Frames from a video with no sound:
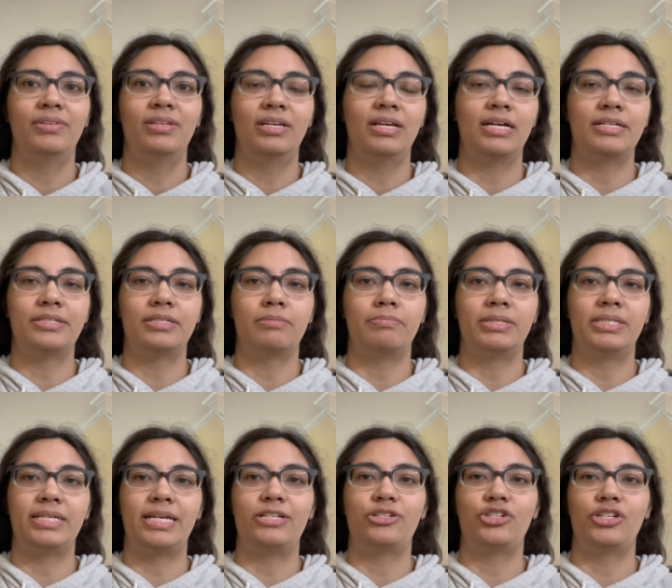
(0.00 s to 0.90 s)

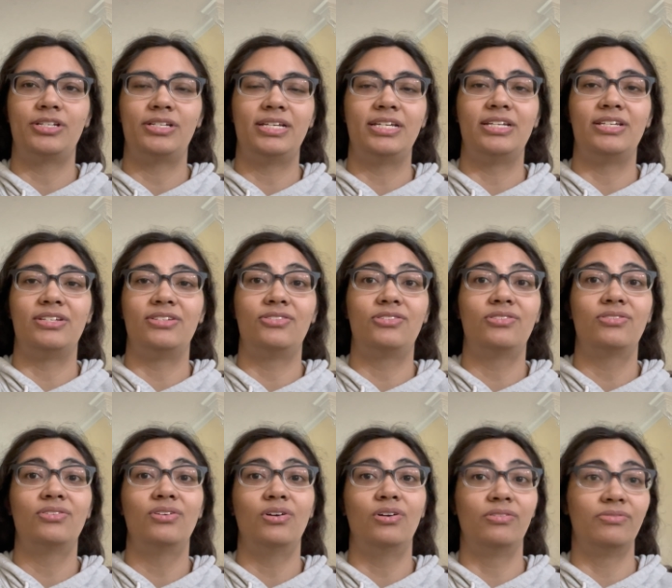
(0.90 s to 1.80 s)
customization is
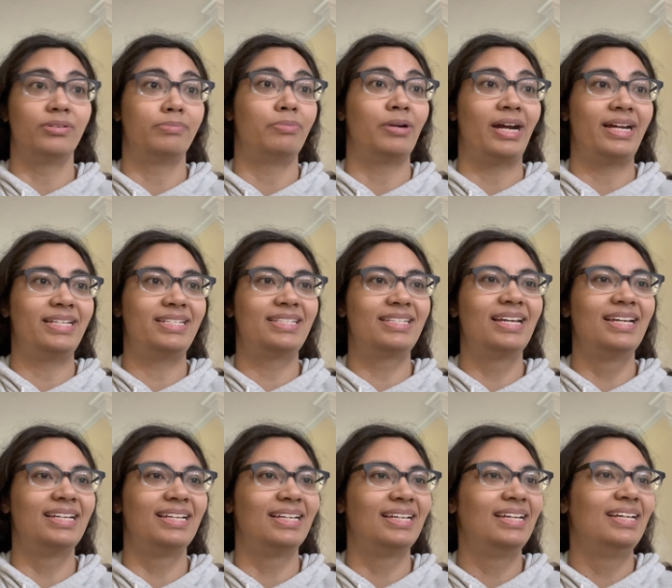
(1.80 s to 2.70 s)

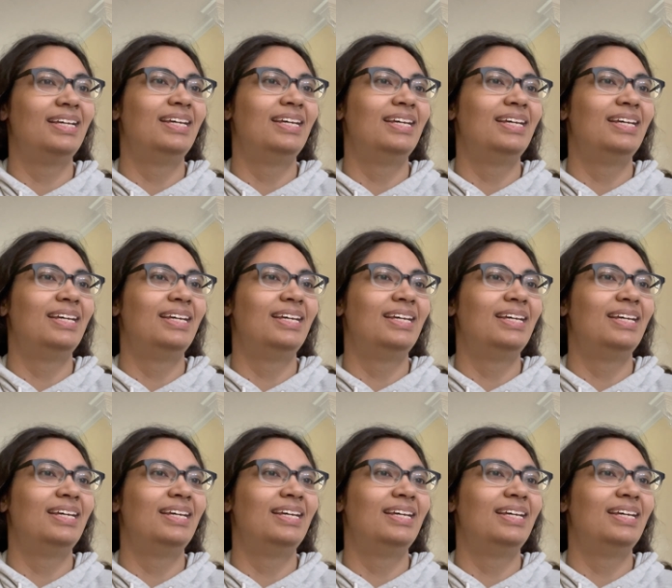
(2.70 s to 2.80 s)
overpriced.